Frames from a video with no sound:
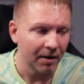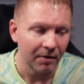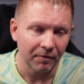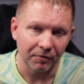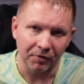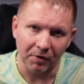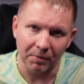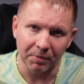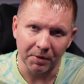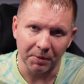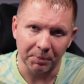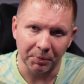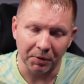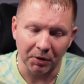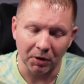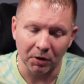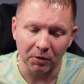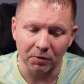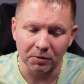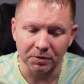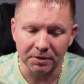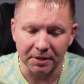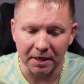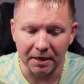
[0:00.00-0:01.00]
from the
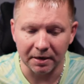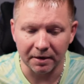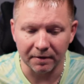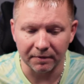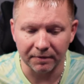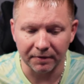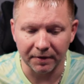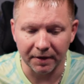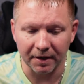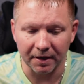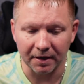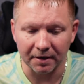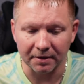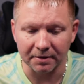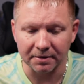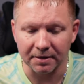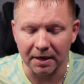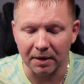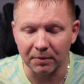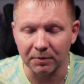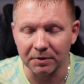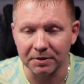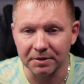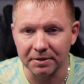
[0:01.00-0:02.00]
pros end of things,
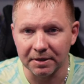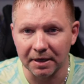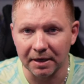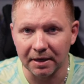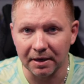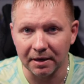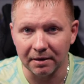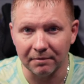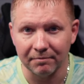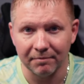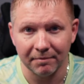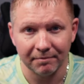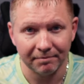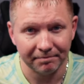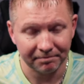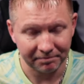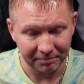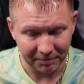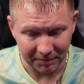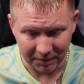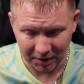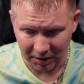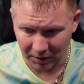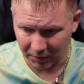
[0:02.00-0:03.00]
I would say,
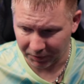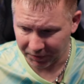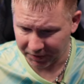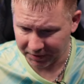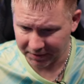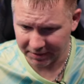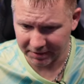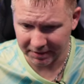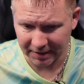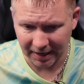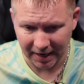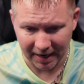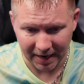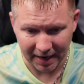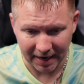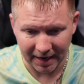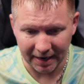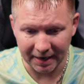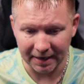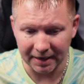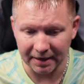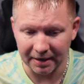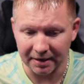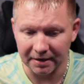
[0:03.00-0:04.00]
you know, this is a
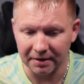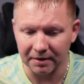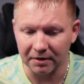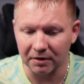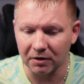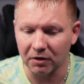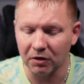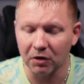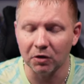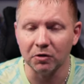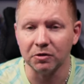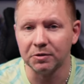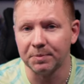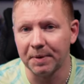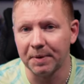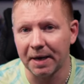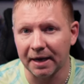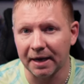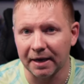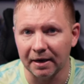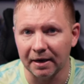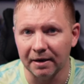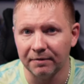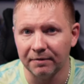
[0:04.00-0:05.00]
high-end closed
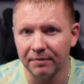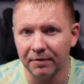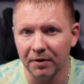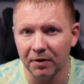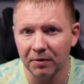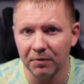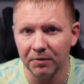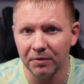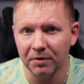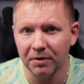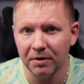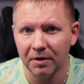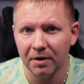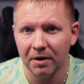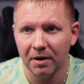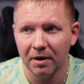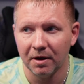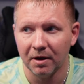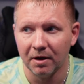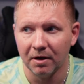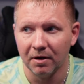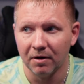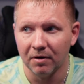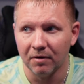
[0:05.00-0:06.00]
back headphone
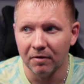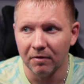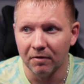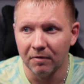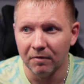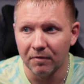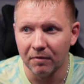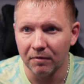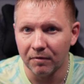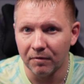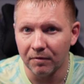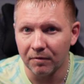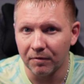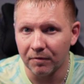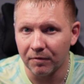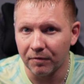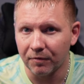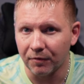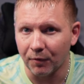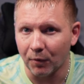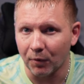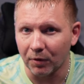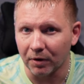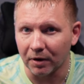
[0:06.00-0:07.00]

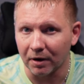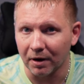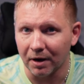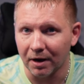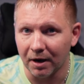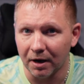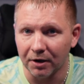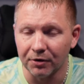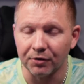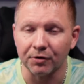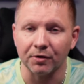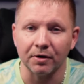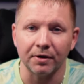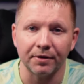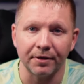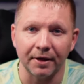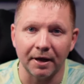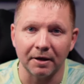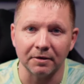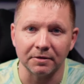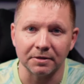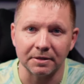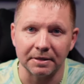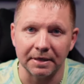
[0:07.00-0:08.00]
for under
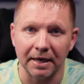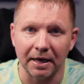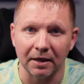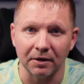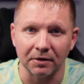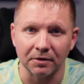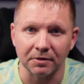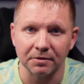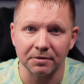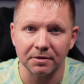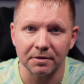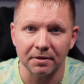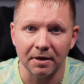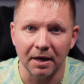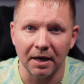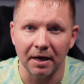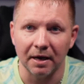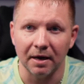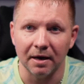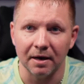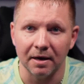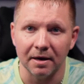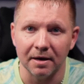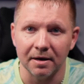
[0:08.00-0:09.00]

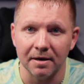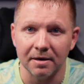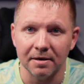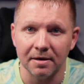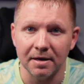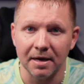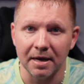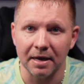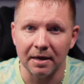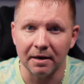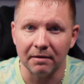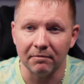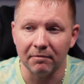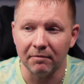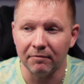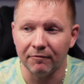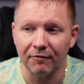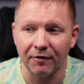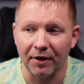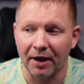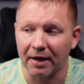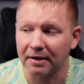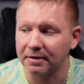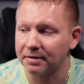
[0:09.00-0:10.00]
$1,000. In
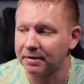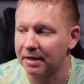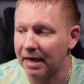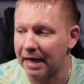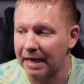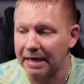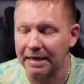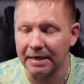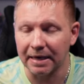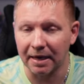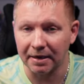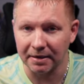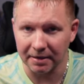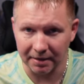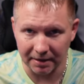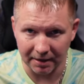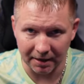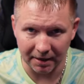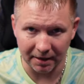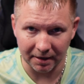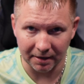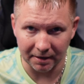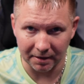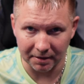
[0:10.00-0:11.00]
fact,
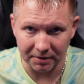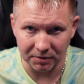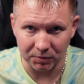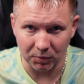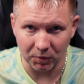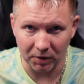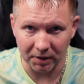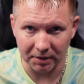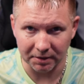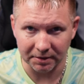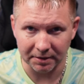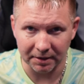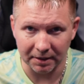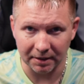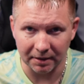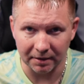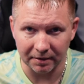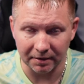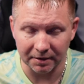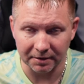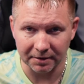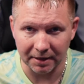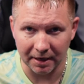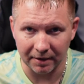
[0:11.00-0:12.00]
$899 is what
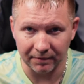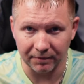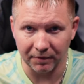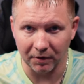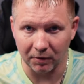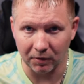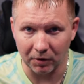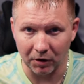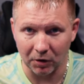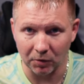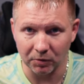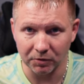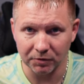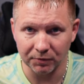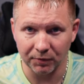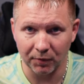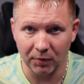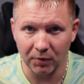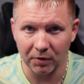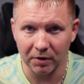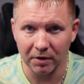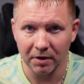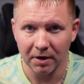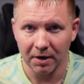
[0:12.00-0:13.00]
this headphone goes
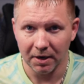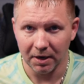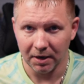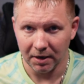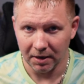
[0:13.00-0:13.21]
for.